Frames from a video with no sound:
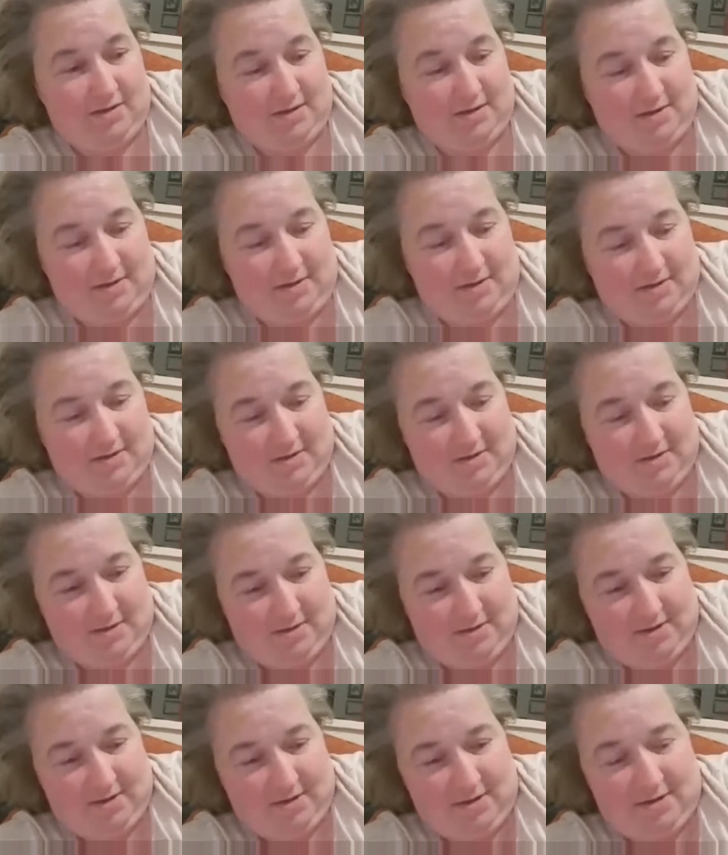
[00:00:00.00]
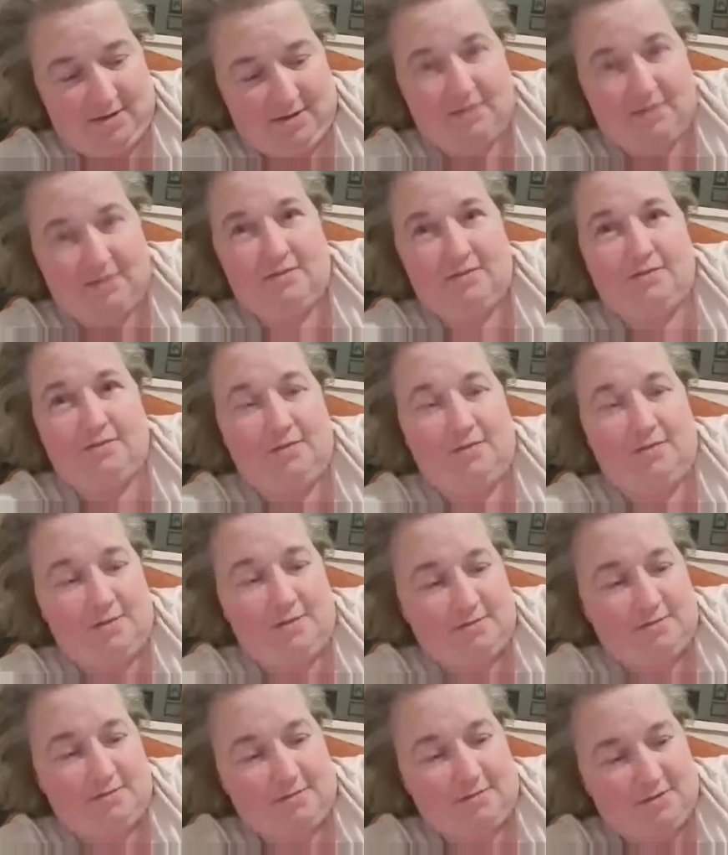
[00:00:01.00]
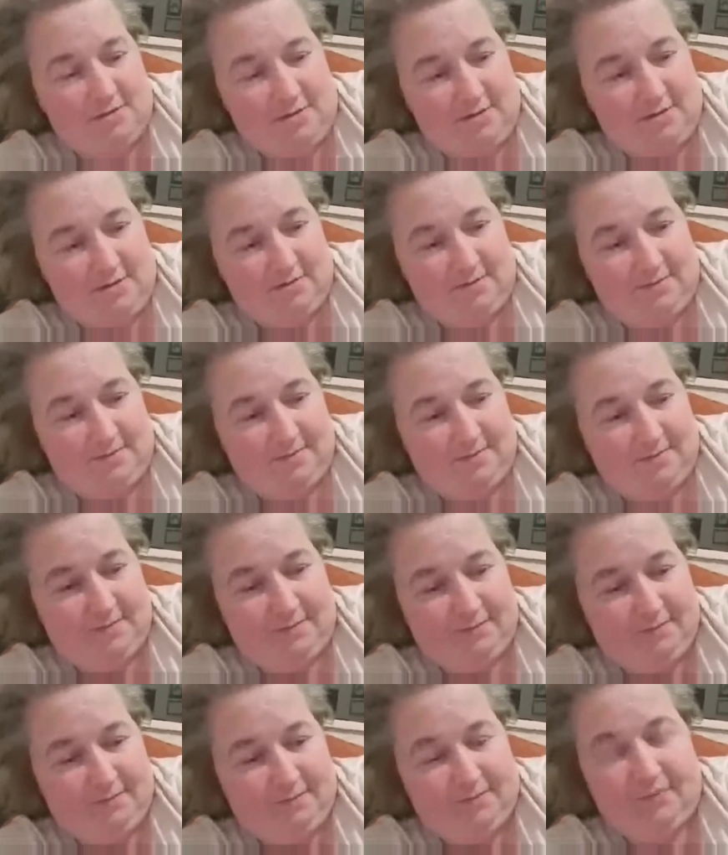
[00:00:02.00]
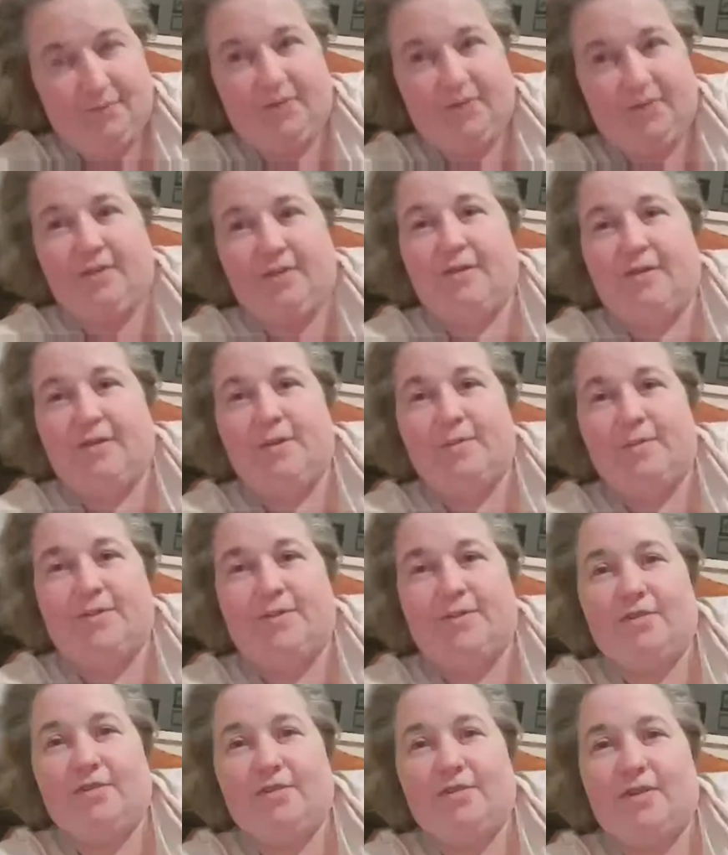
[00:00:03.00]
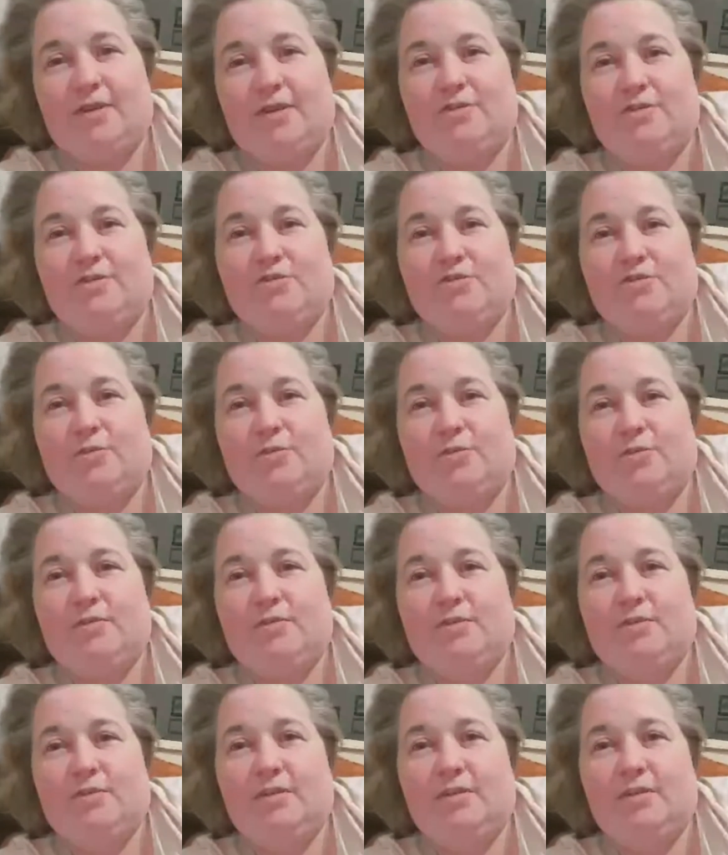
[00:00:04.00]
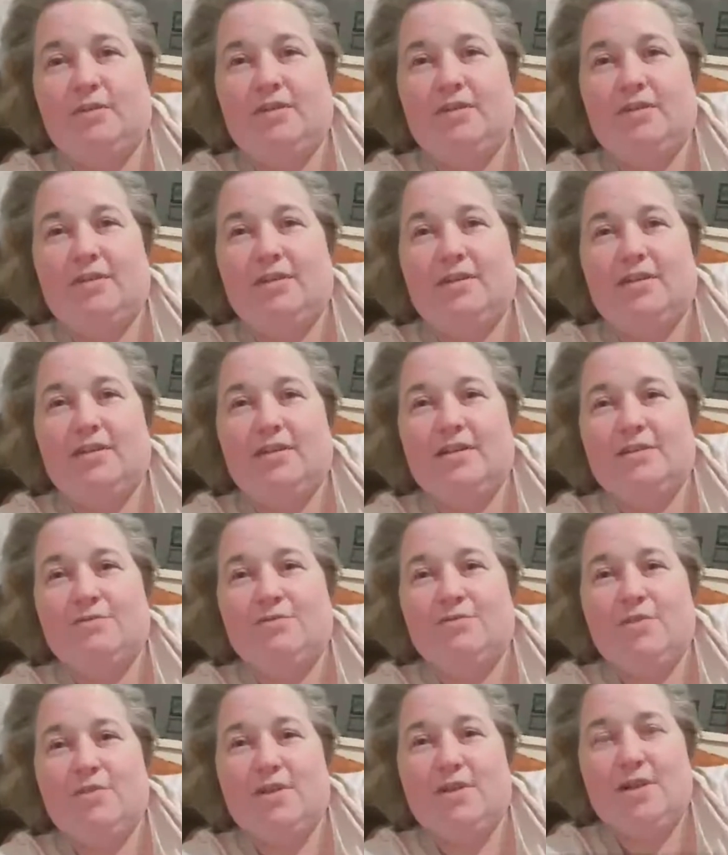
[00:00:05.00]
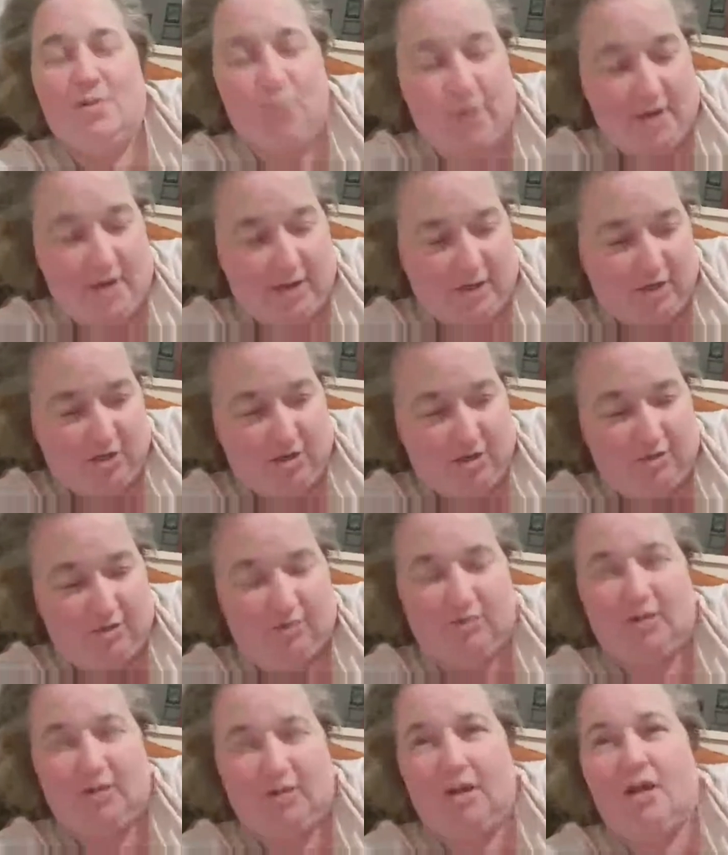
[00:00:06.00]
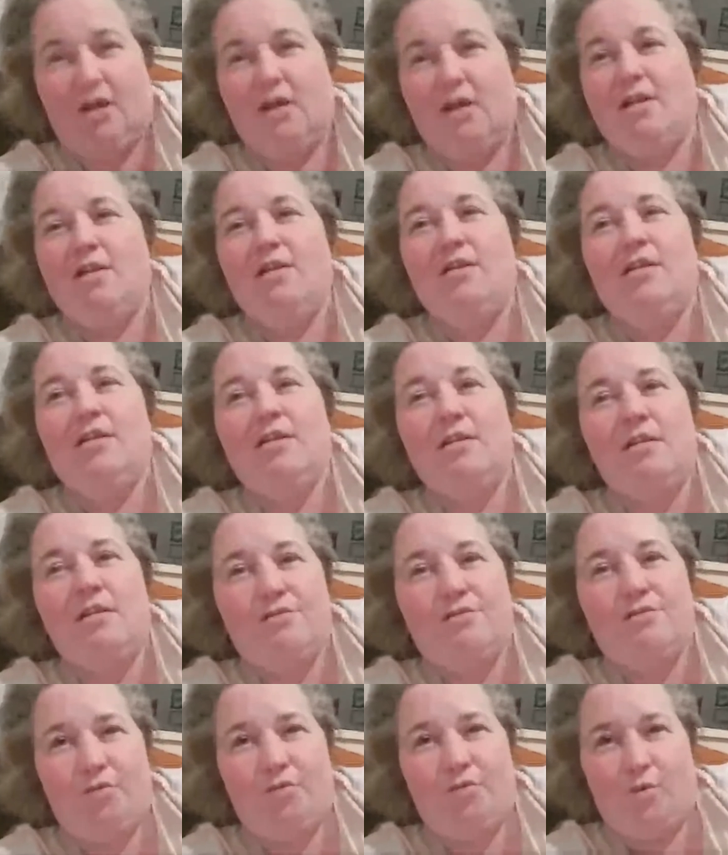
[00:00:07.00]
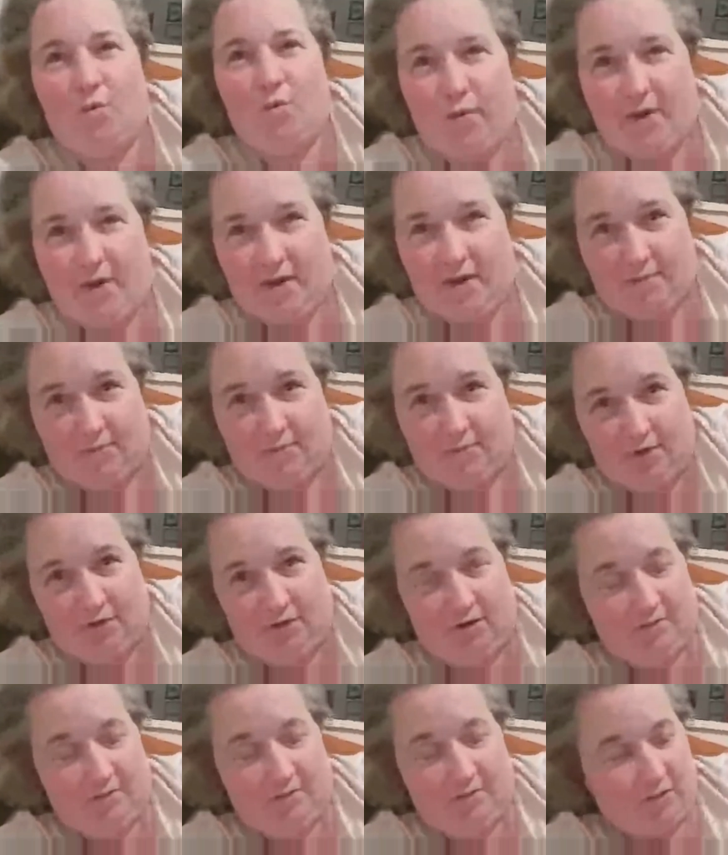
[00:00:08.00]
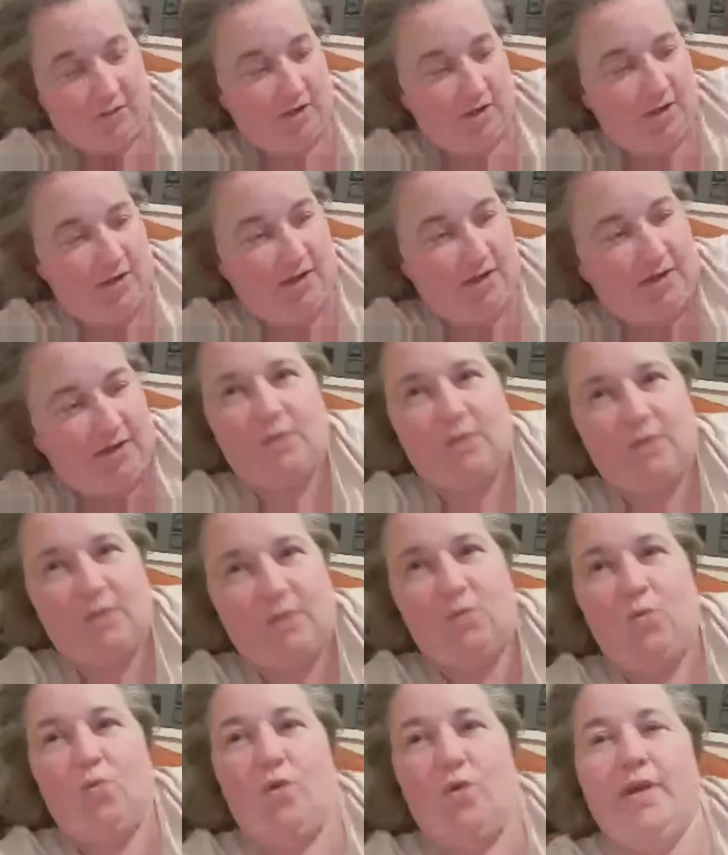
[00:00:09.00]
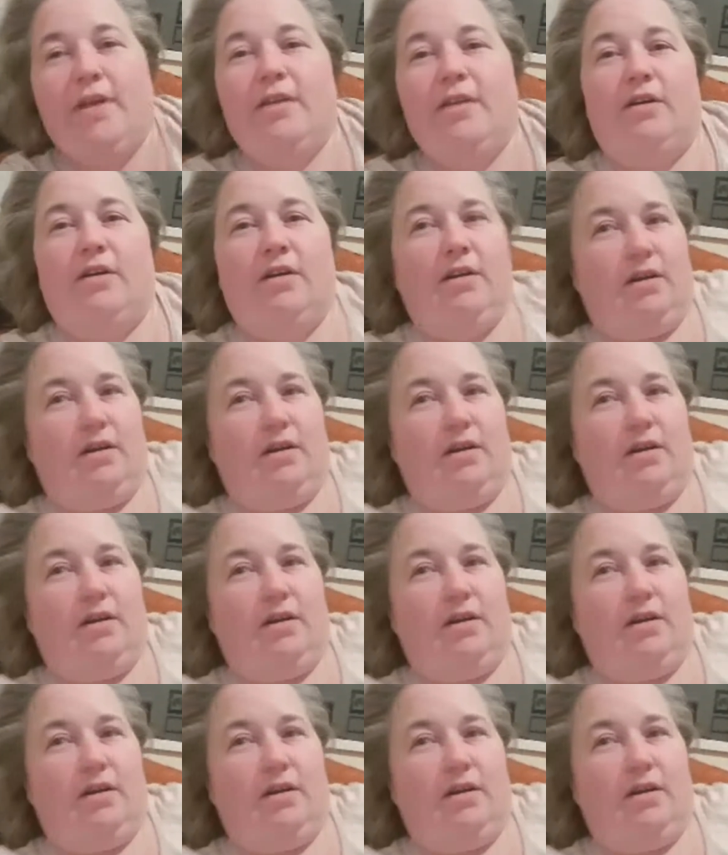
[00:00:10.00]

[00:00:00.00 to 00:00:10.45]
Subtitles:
phone though, but yeah, not a lot. Sorry, I'm stroking Dribble. Really weird shows. I love weird programs. Here's a weird I like.